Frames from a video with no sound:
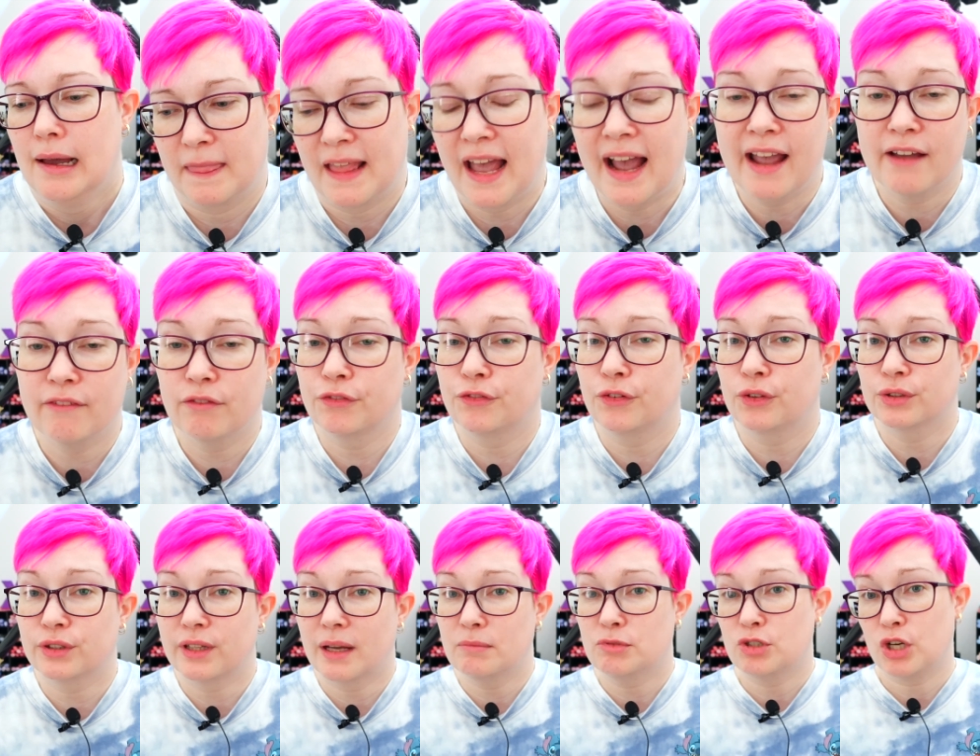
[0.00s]
I have a
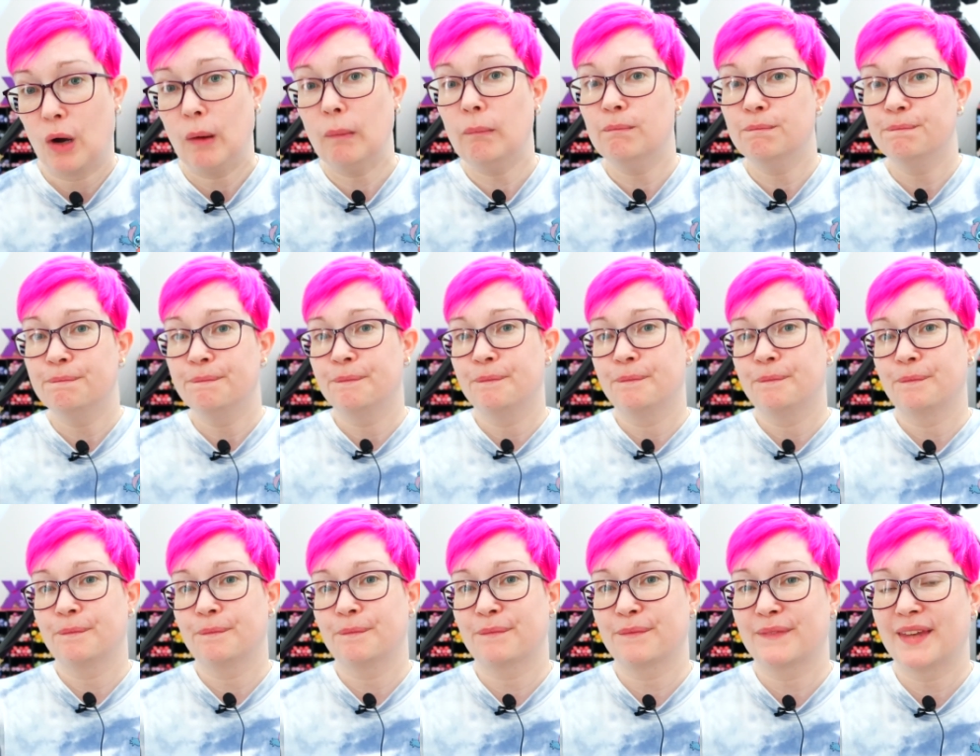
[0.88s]
full time job.
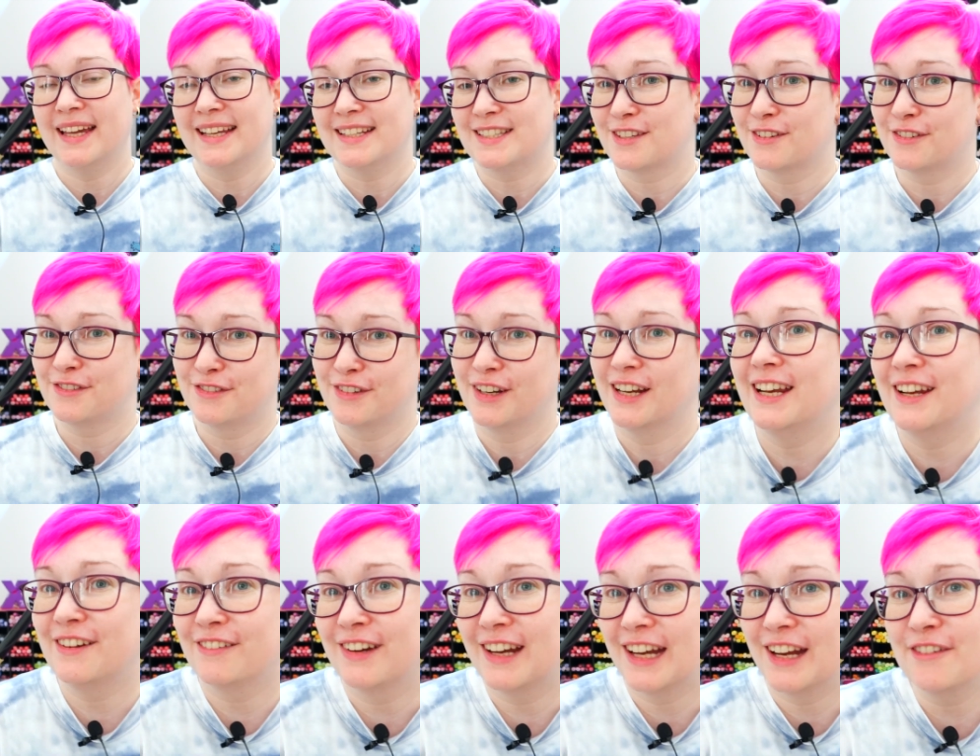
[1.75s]
It's a
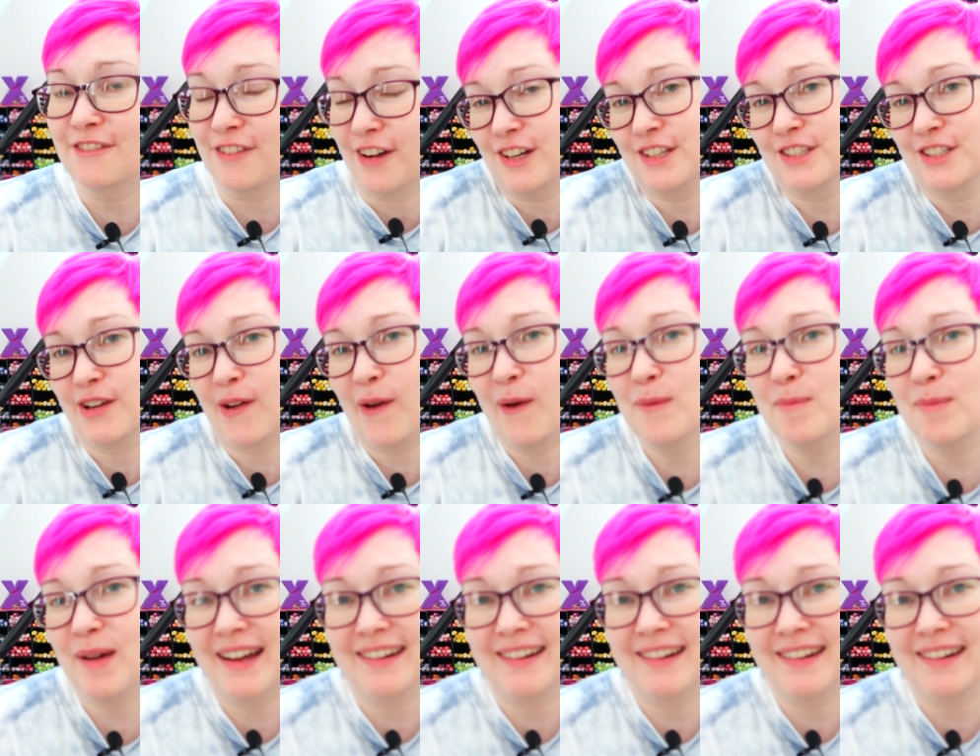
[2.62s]
really, really fun job.